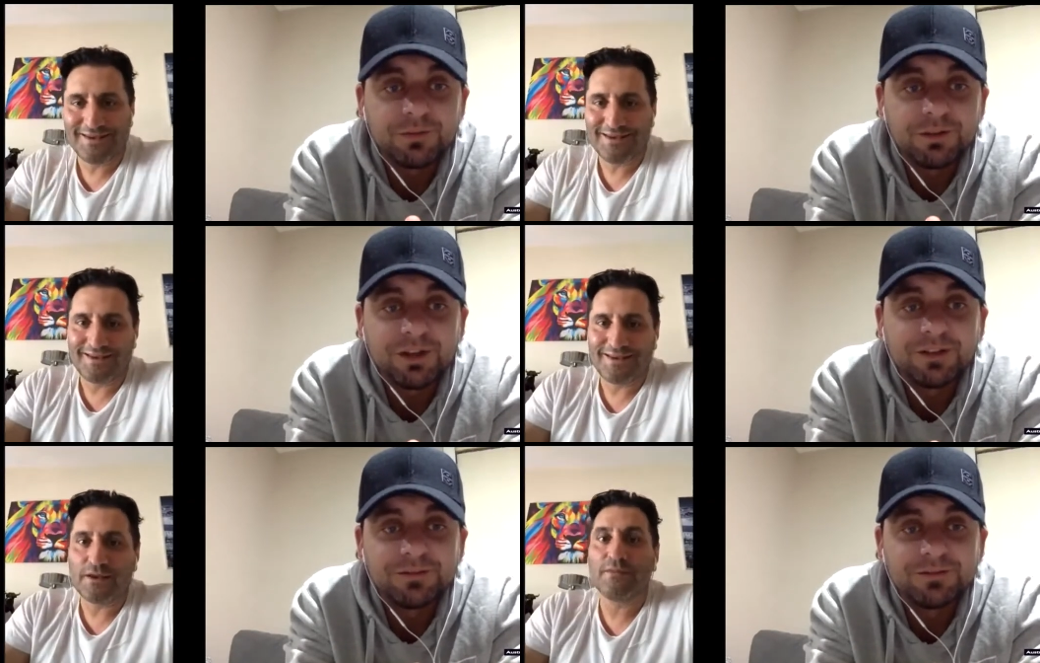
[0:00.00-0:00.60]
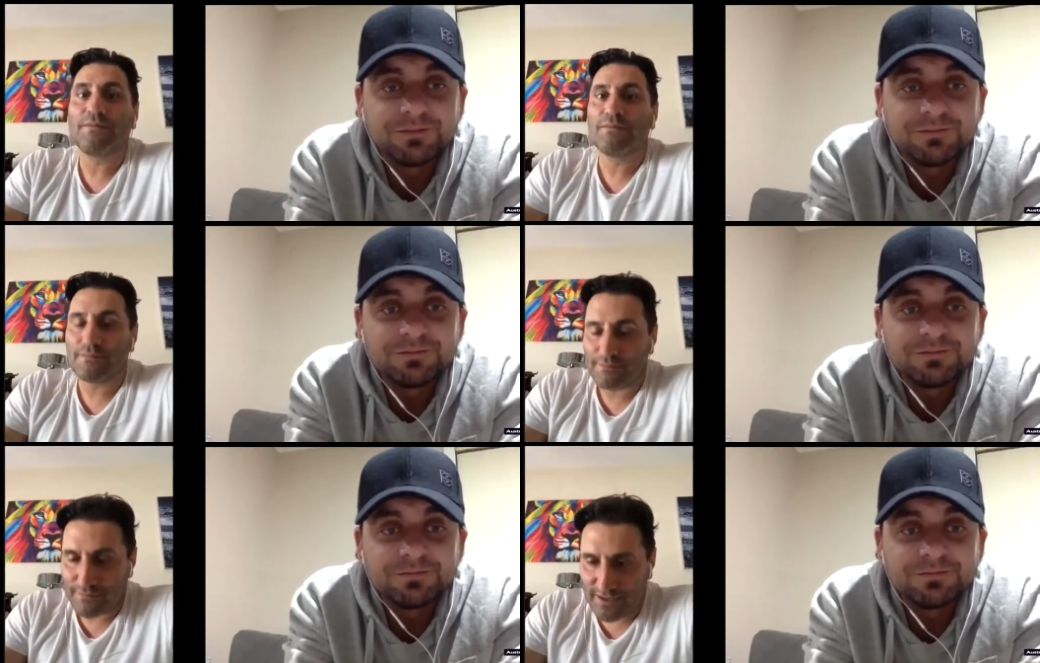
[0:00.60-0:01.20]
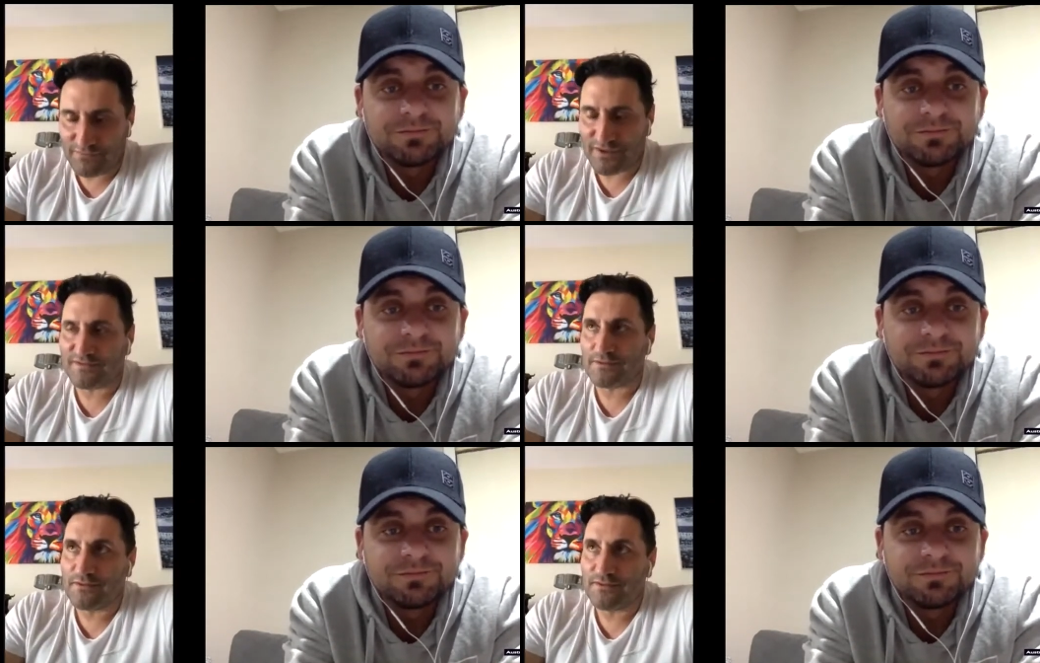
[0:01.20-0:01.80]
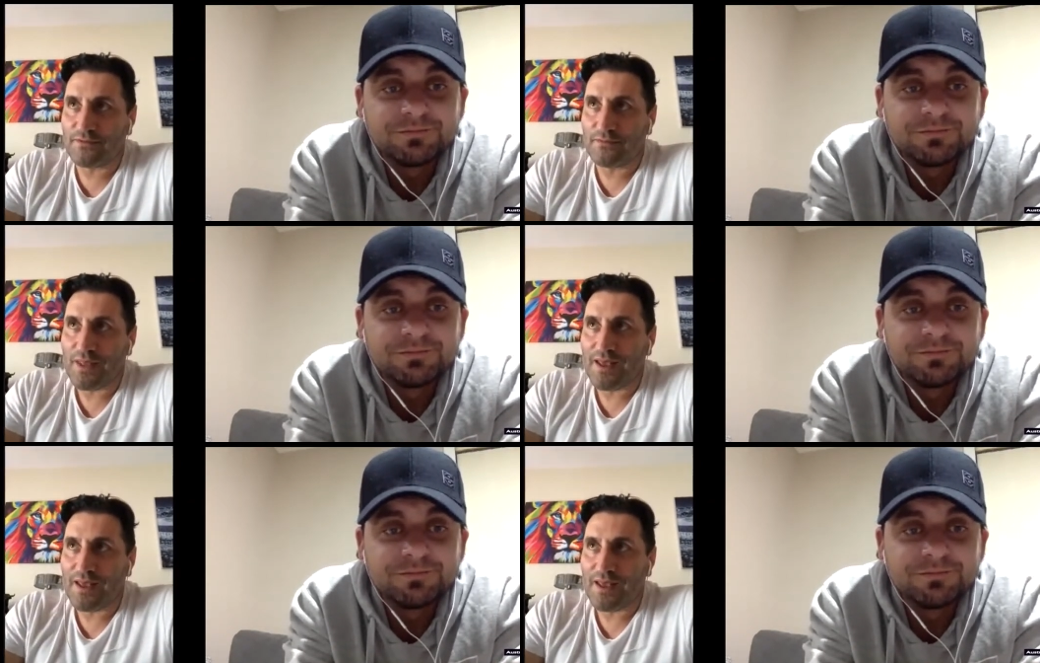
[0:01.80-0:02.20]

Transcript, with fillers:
Speaker 1: Somebody. Yeah, investors.